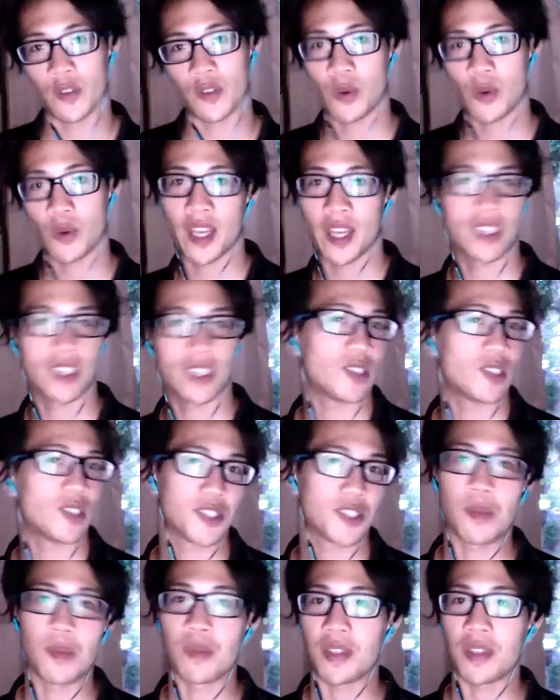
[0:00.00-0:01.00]
away into
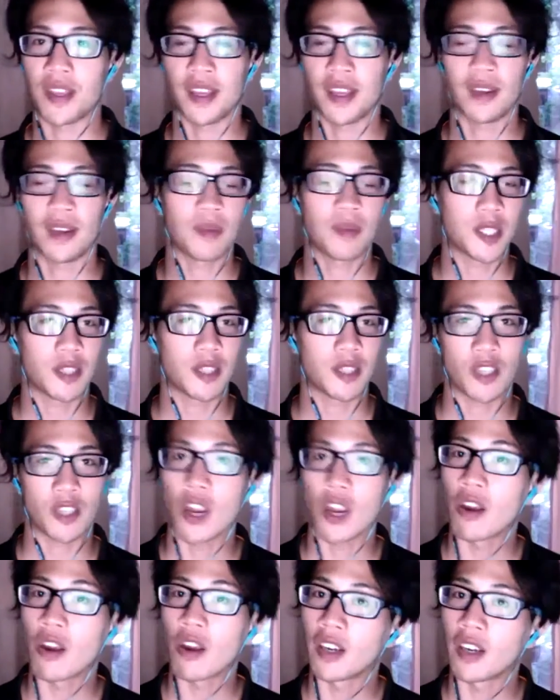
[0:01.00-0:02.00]
something because of the
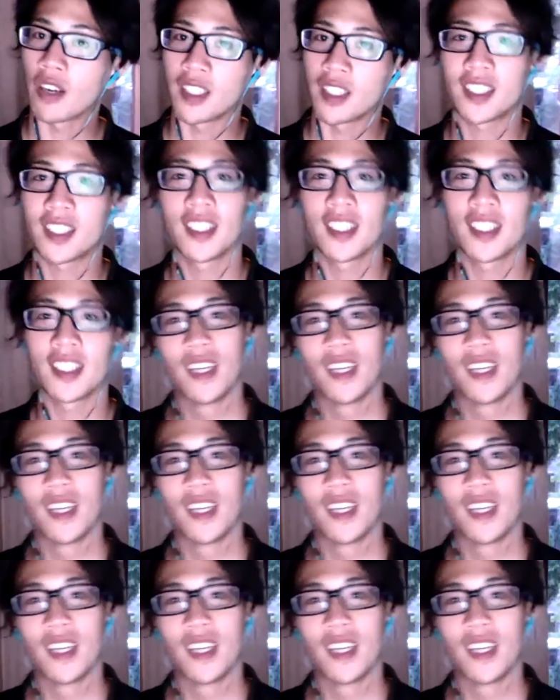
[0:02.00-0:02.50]
current.